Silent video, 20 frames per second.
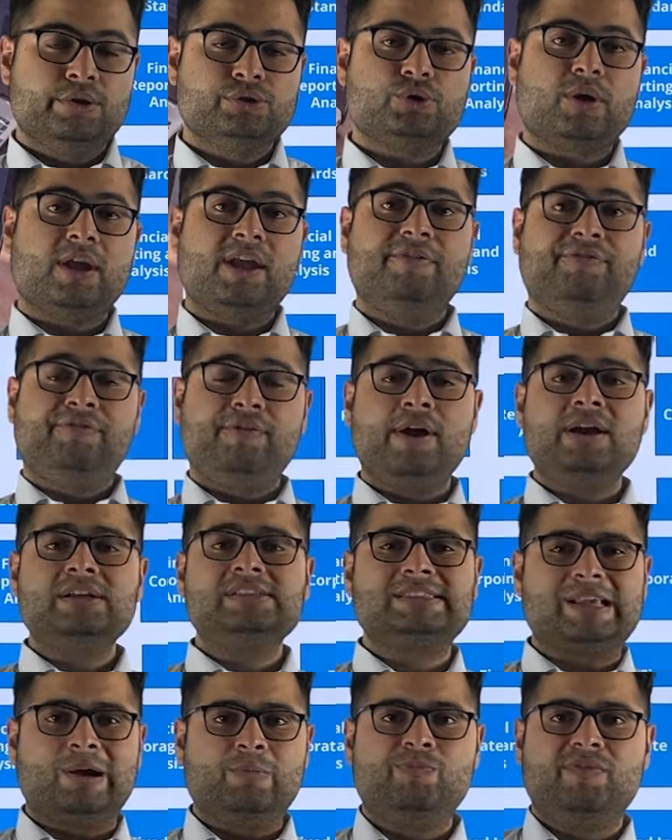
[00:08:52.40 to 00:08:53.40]
So, if you are
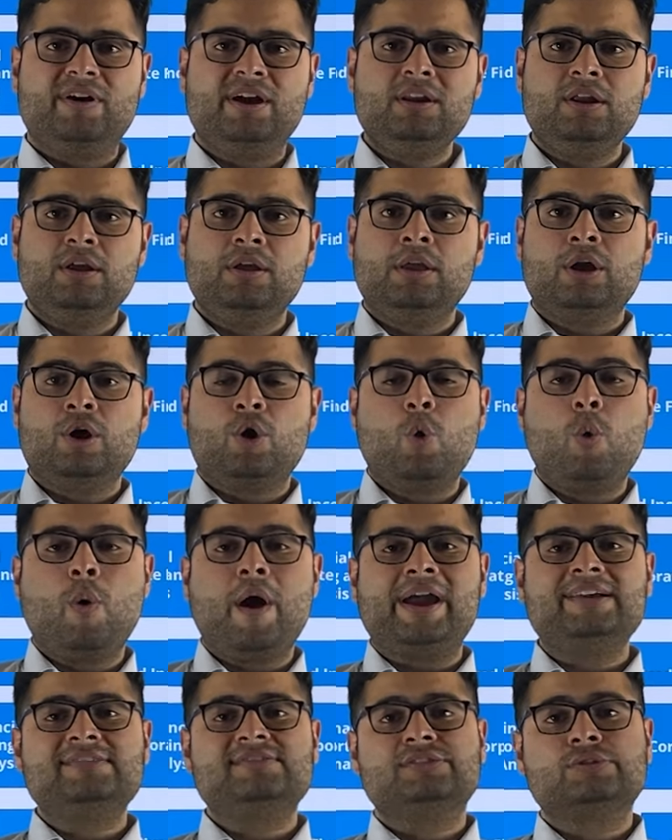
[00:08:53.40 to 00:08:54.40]
someone who
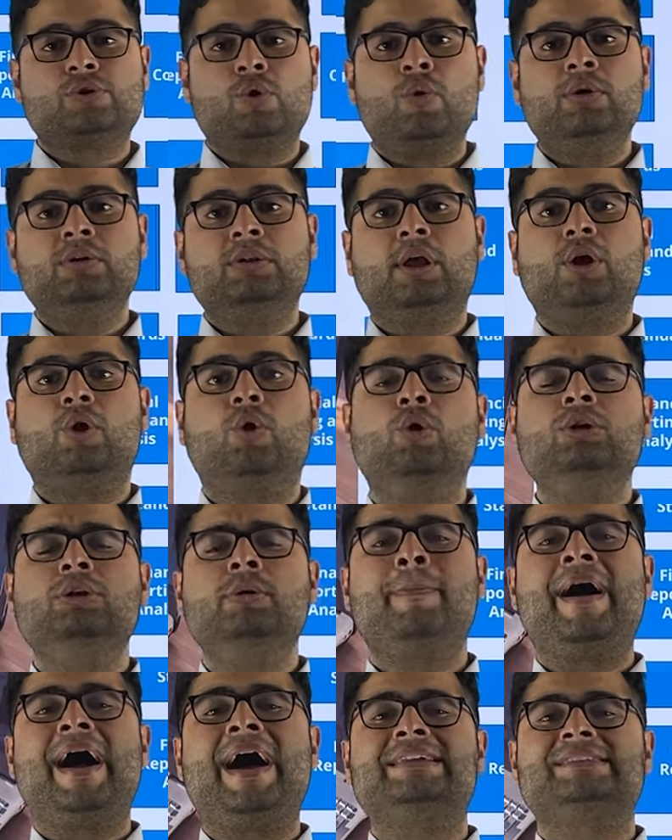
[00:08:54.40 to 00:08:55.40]
has scored good
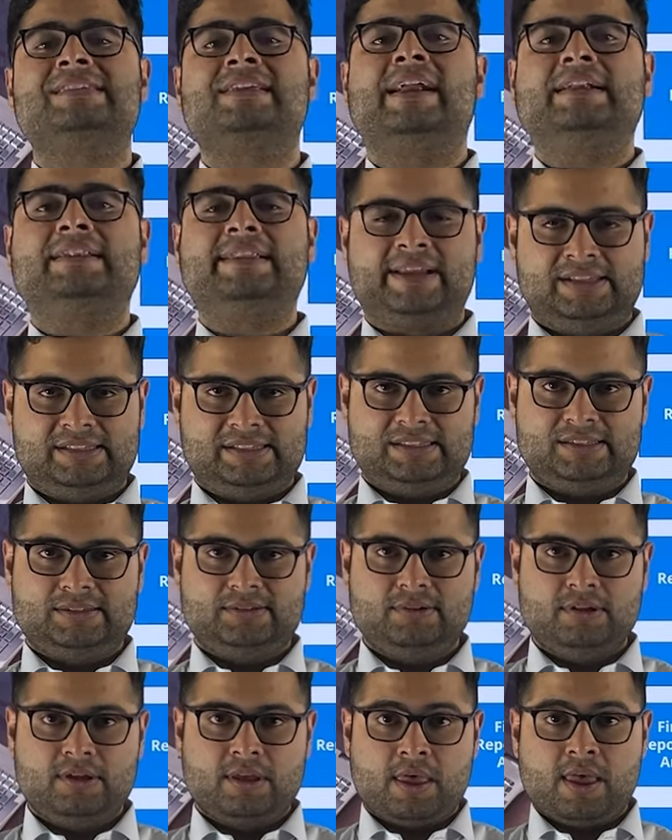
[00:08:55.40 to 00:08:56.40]
marks in ethics,
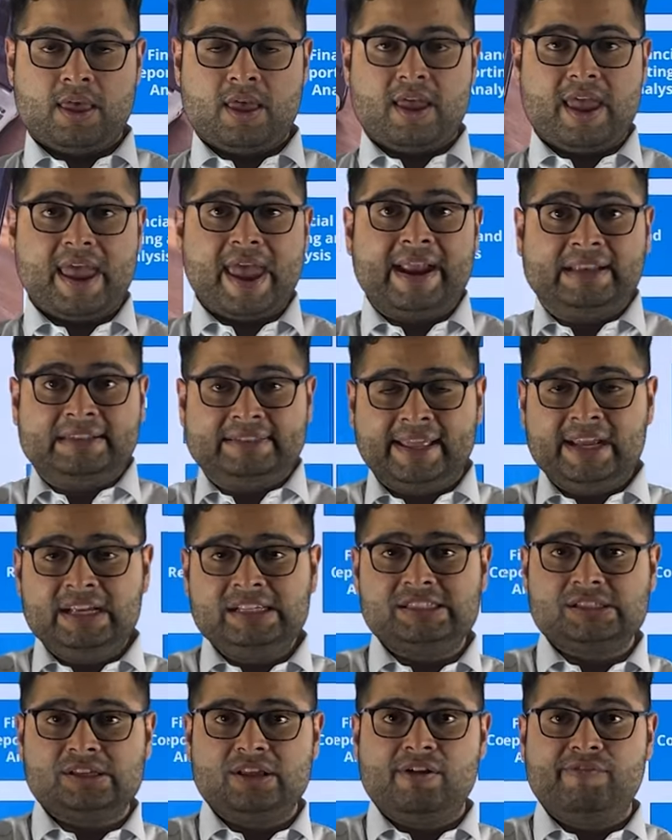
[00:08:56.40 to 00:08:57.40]

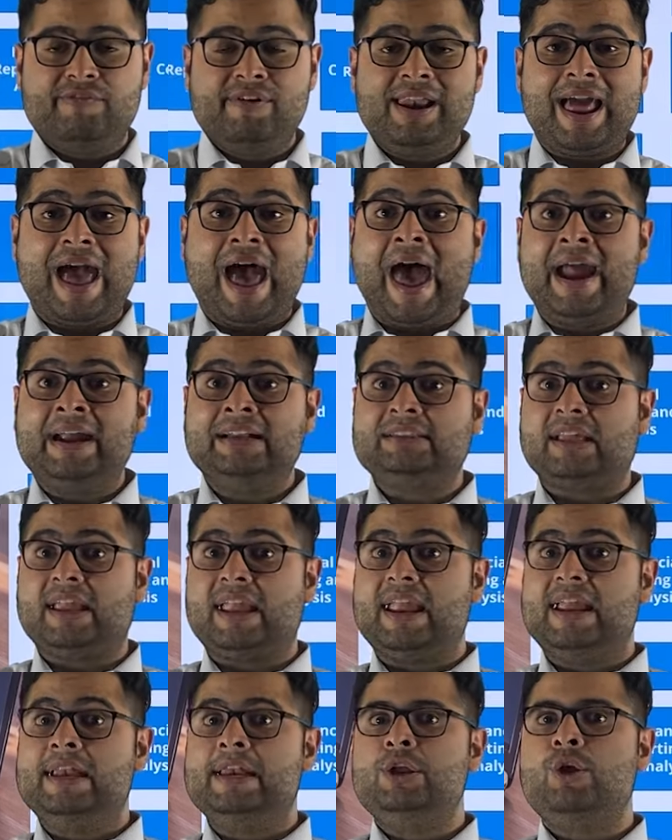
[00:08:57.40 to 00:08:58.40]
ethics will act
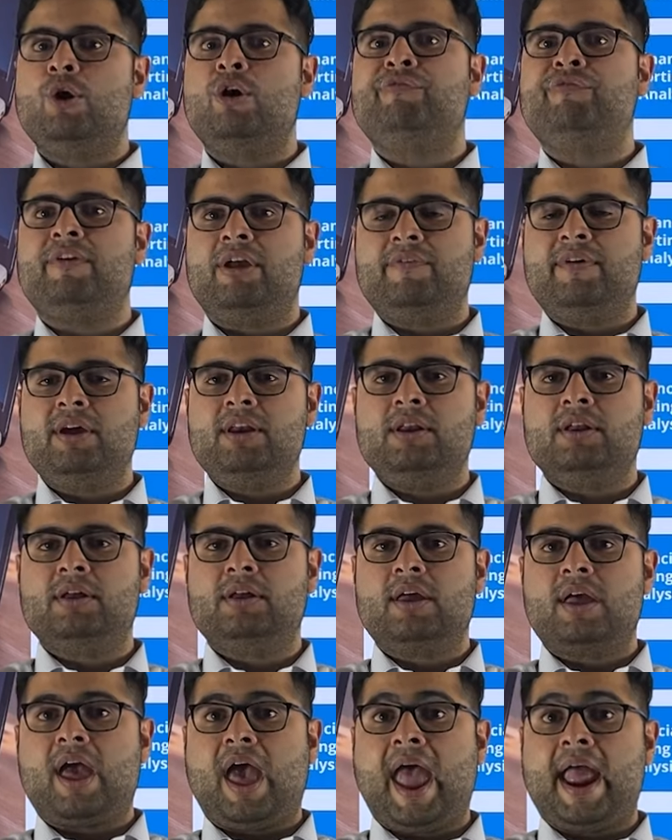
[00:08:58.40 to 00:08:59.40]
in your favor,
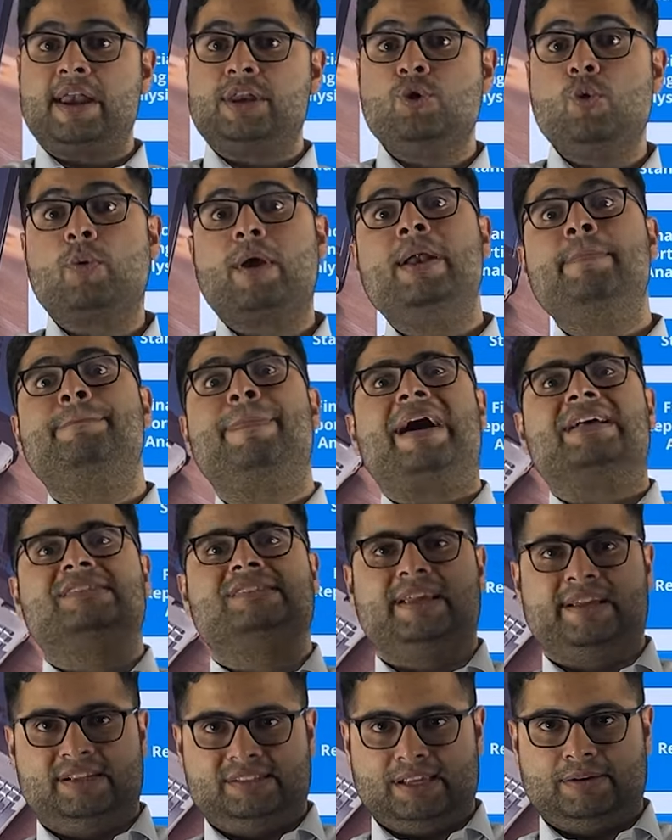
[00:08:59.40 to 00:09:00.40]
and you can pass
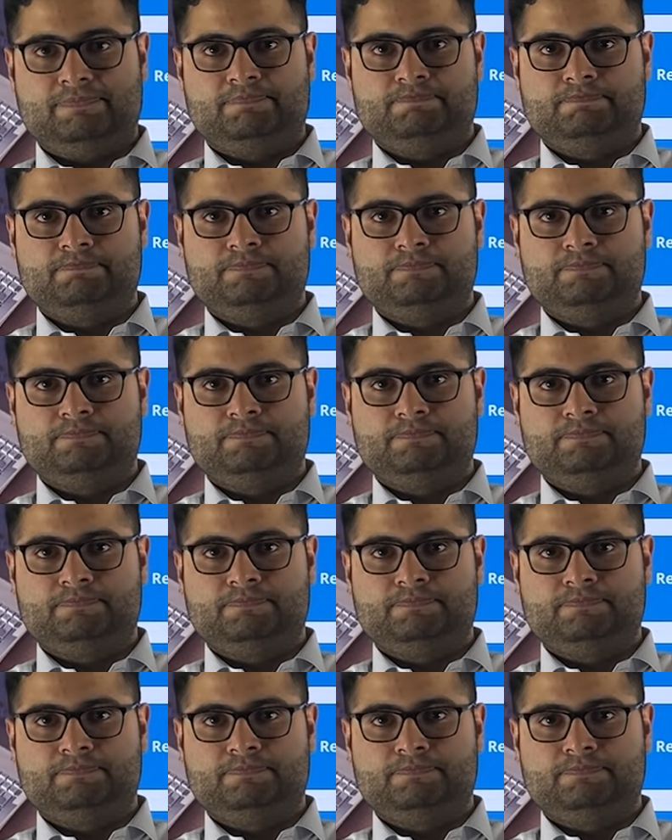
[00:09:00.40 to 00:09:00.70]
the exam.